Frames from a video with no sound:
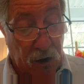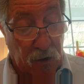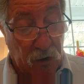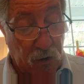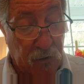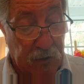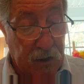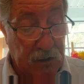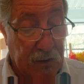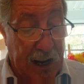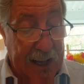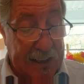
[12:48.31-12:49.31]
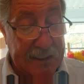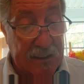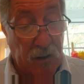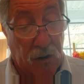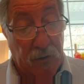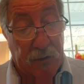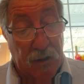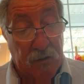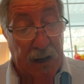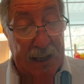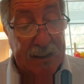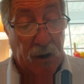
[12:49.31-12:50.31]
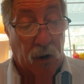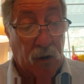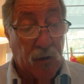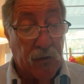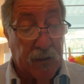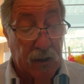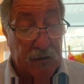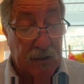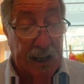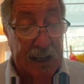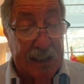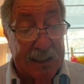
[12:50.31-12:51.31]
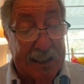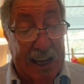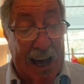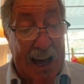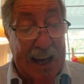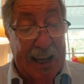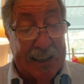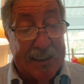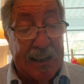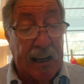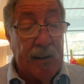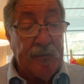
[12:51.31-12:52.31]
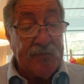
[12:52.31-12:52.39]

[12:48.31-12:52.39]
over and over and over again.